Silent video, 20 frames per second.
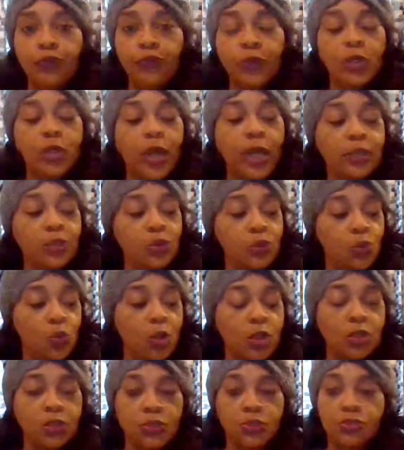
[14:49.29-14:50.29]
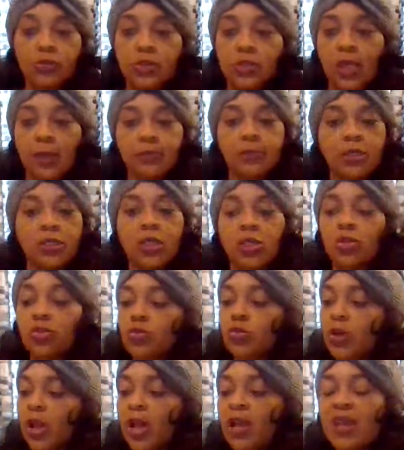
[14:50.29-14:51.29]
feel like you want to do something and
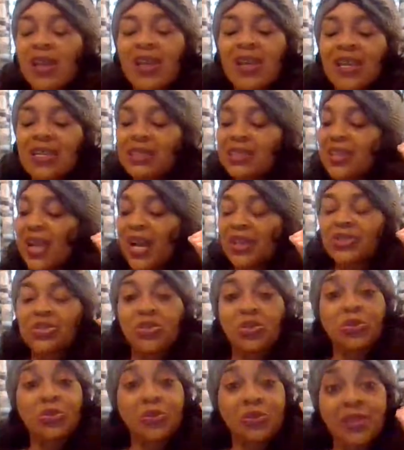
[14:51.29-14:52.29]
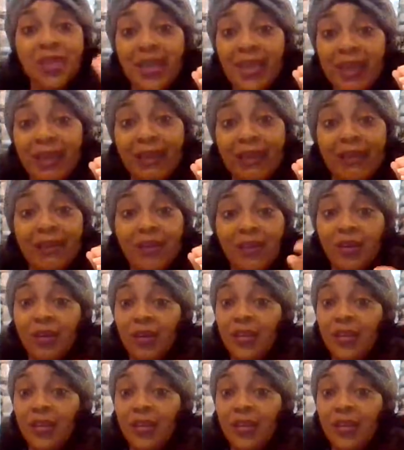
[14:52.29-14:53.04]
you're not, it's not your thing,